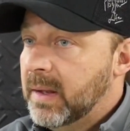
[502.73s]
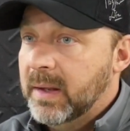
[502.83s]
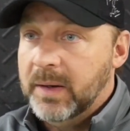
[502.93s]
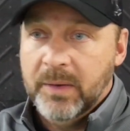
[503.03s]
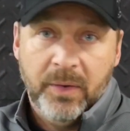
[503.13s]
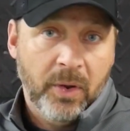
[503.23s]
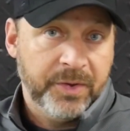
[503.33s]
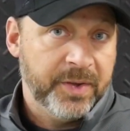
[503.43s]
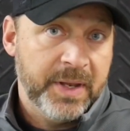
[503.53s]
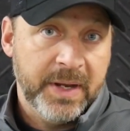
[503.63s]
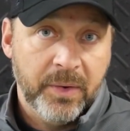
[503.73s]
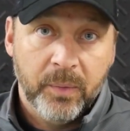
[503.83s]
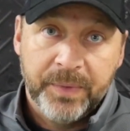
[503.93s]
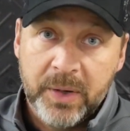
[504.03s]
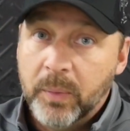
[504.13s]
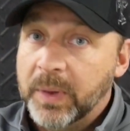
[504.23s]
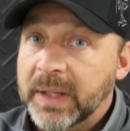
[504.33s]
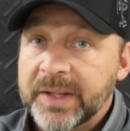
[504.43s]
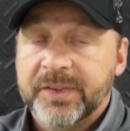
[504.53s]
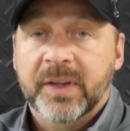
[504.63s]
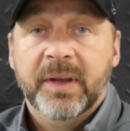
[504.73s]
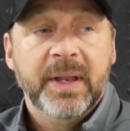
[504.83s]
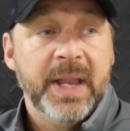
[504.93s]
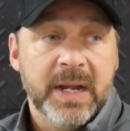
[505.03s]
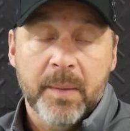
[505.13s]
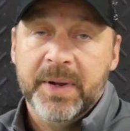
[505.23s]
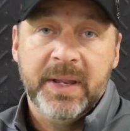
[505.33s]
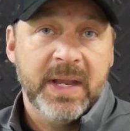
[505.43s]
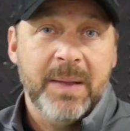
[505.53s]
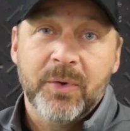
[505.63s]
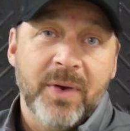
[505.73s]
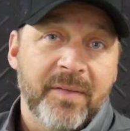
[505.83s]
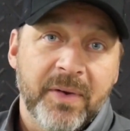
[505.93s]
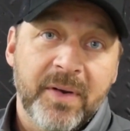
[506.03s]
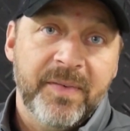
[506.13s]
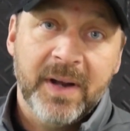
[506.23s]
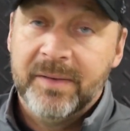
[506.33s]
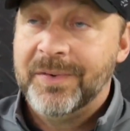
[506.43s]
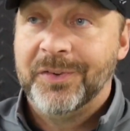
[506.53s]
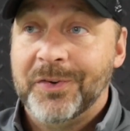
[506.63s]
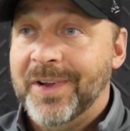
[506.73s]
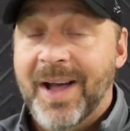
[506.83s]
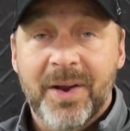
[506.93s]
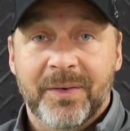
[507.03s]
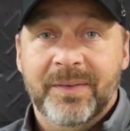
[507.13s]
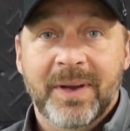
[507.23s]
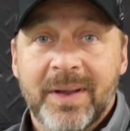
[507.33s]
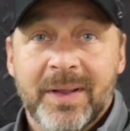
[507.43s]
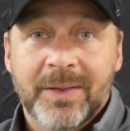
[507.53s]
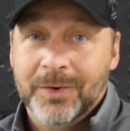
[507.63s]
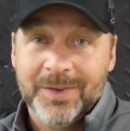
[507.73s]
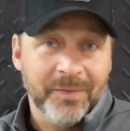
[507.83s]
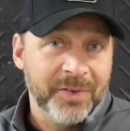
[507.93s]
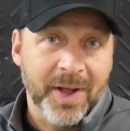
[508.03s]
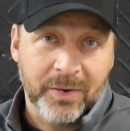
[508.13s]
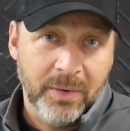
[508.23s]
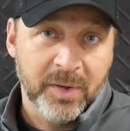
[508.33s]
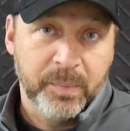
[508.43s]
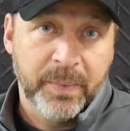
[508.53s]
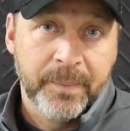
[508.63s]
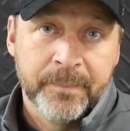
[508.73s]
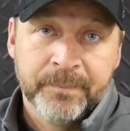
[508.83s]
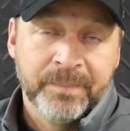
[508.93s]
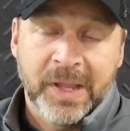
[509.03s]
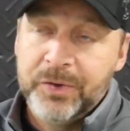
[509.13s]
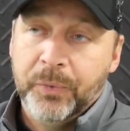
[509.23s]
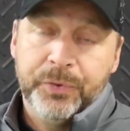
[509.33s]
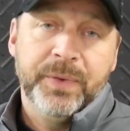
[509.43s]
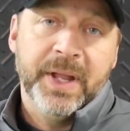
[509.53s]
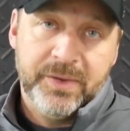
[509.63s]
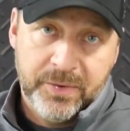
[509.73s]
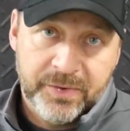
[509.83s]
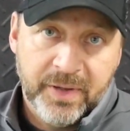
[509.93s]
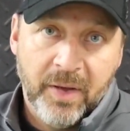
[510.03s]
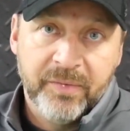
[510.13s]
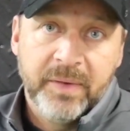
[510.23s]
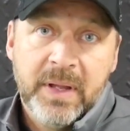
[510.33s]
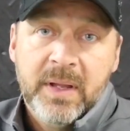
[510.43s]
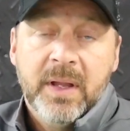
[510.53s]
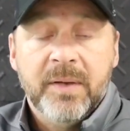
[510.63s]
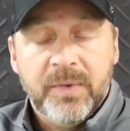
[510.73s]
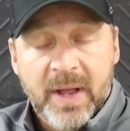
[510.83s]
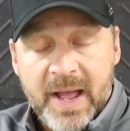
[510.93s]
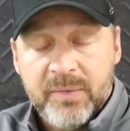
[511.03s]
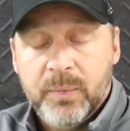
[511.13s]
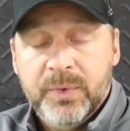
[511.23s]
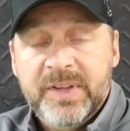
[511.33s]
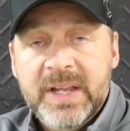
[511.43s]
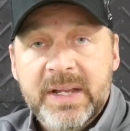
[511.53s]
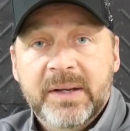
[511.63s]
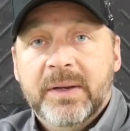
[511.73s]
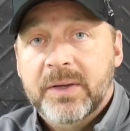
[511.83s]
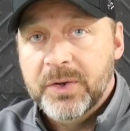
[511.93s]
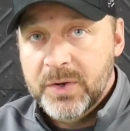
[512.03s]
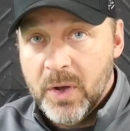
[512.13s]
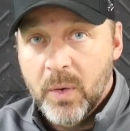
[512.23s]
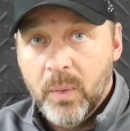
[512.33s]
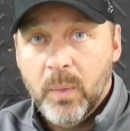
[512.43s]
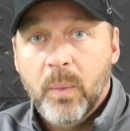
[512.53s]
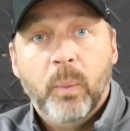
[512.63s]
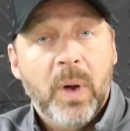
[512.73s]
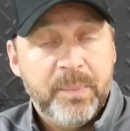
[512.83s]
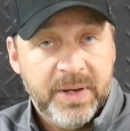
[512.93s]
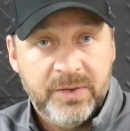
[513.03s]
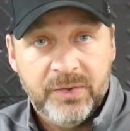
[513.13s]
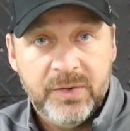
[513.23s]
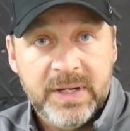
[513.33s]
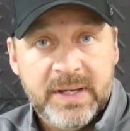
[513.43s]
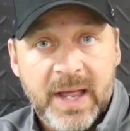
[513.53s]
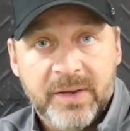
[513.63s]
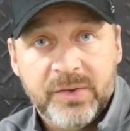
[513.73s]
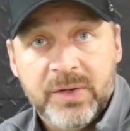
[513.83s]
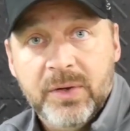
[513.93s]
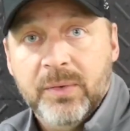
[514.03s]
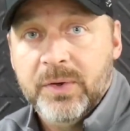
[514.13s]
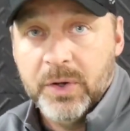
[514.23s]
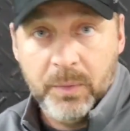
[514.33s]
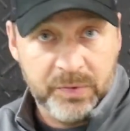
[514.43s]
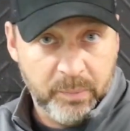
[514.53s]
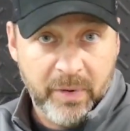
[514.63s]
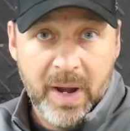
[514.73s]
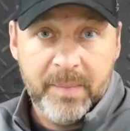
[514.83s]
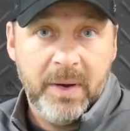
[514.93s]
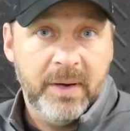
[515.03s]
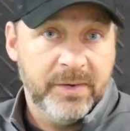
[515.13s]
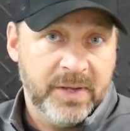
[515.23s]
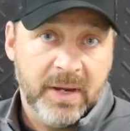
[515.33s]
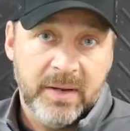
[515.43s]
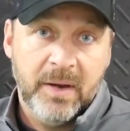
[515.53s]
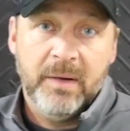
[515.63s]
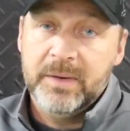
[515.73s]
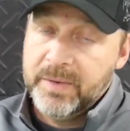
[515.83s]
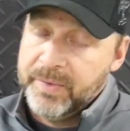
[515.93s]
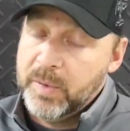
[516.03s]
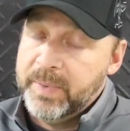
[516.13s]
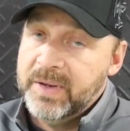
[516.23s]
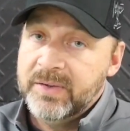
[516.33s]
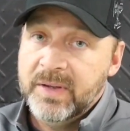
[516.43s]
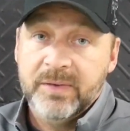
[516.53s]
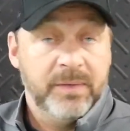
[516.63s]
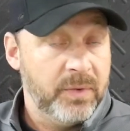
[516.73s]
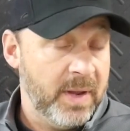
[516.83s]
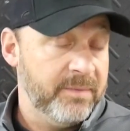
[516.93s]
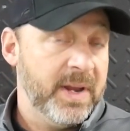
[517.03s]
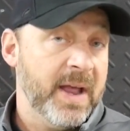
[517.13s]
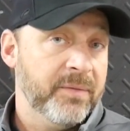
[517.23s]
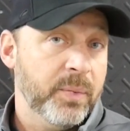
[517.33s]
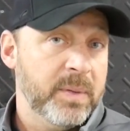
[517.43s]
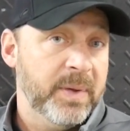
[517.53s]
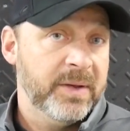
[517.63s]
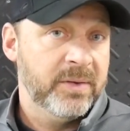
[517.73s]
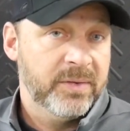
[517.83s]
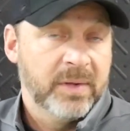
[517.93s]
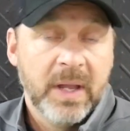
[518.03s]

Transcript: All of a sudden they don't want to listen, and they come into the game, they're not very effective because they're tired. Their stuff's not crisp. Don't do that to yourself. If you have a routine, you know what pitches you need to execute, you know what your primary, your secondary, and your third pitch is. If you even have 3 pitches,